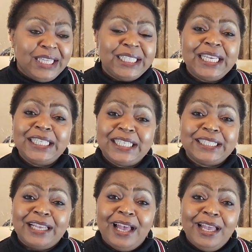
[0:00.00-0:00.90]
the
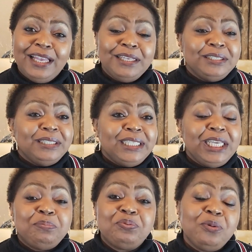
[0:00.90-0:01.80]
chances are
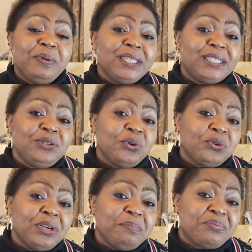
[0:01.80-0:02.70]
it probably is not
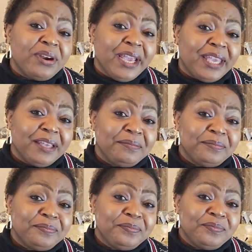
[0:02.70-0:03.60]
going to break.
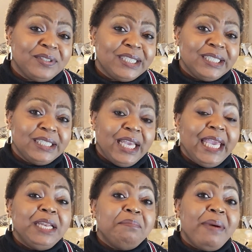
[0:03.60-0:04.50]

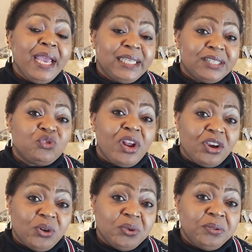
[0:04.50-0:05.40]
It might
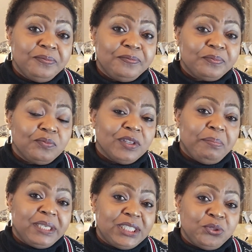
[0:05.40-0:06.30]
struggle,
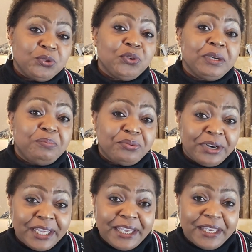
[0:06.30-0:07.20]
but it's not going to
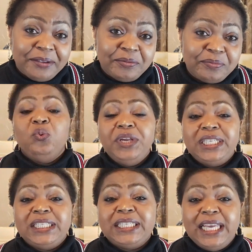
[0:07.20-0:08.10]
break.
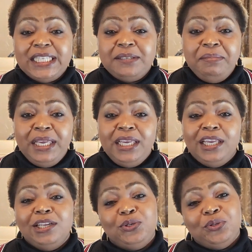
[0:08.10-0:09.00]
Which takes me
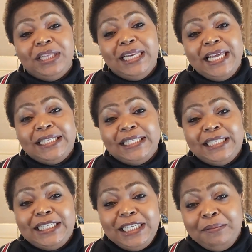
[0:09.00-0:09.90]
to the
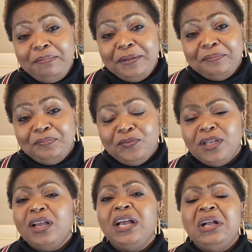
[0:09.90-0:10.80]
next tip.
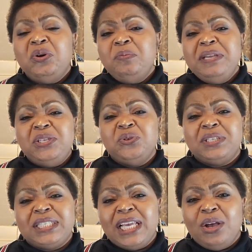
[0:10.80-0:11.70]
Commit
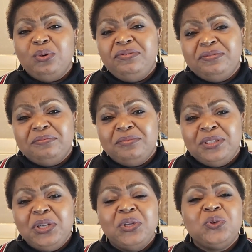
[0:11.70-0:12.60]
yourself
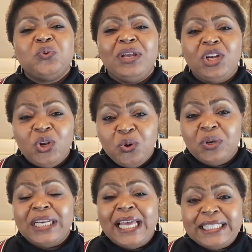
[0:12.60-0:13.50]
to a
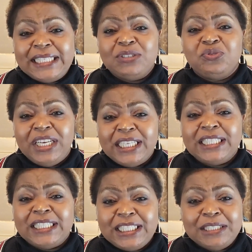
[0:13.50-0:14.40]
long lasting
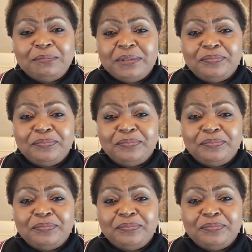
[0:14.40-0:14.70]
relationship.